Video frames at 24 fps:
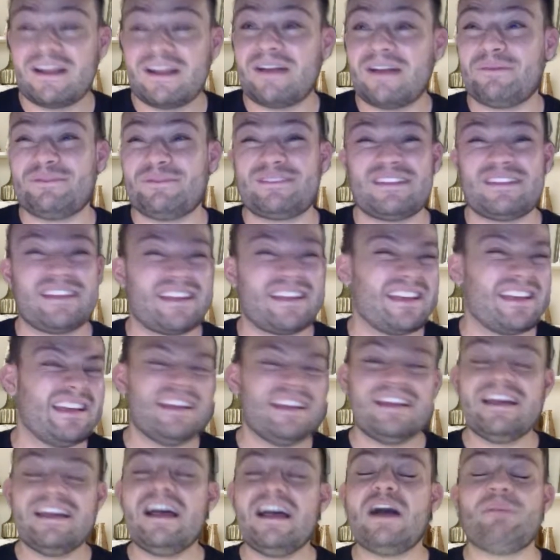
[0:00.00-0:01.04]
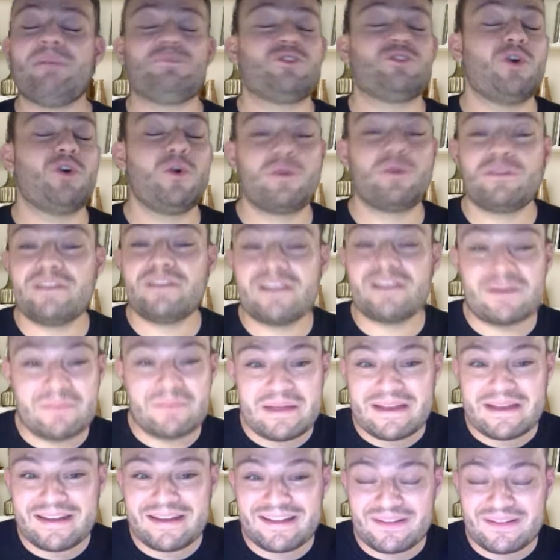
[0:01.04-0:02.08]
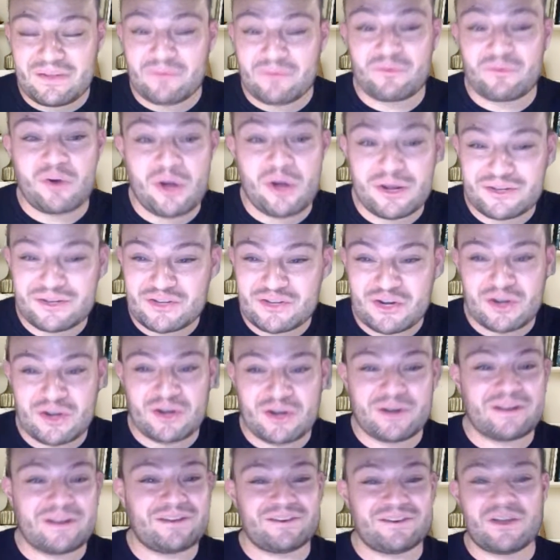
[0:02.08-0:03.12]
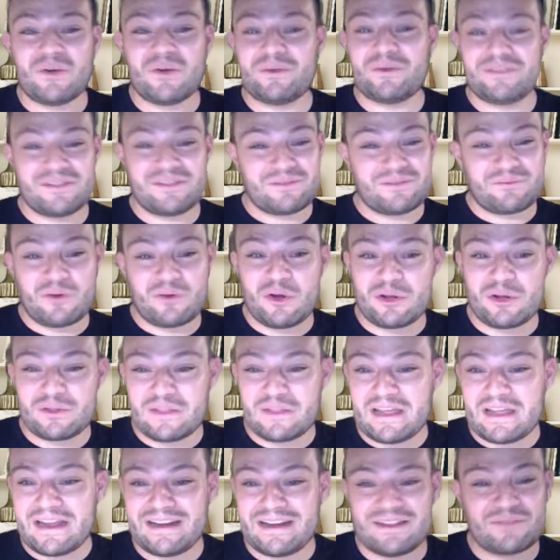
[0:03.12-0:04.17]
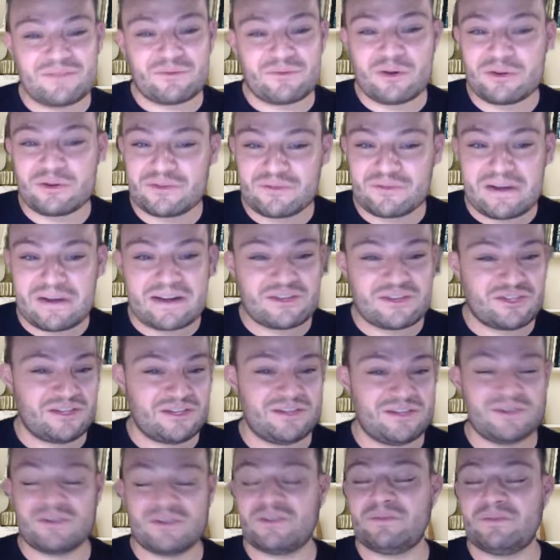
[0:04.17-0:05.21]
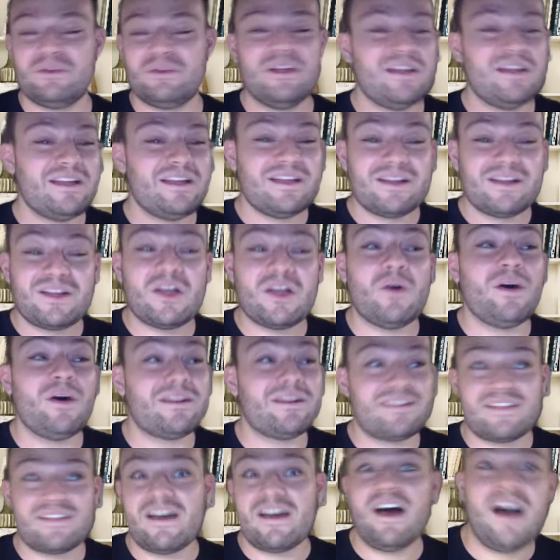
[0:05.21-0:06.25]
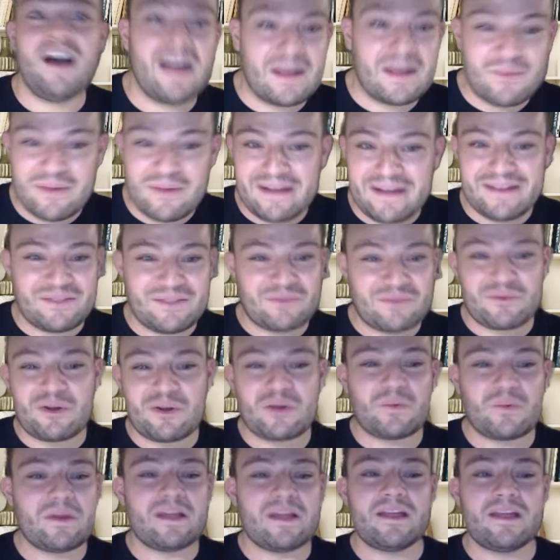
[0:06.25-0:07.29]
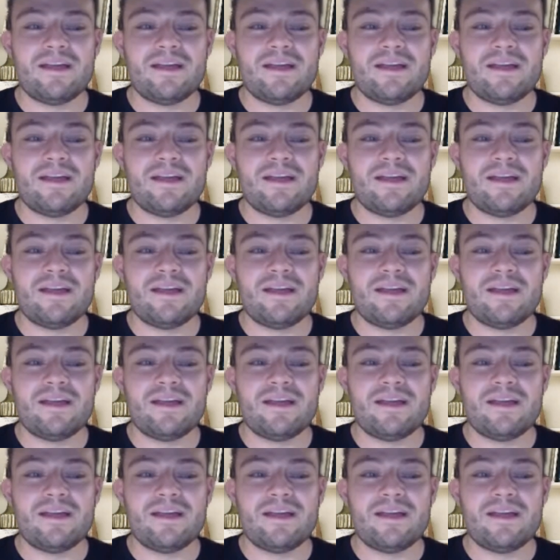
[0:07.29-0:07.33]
I was like, I'm totally going to make a wrong turn and go into the wrong lane in the wrong direction, or go onto the highway in the wrong way.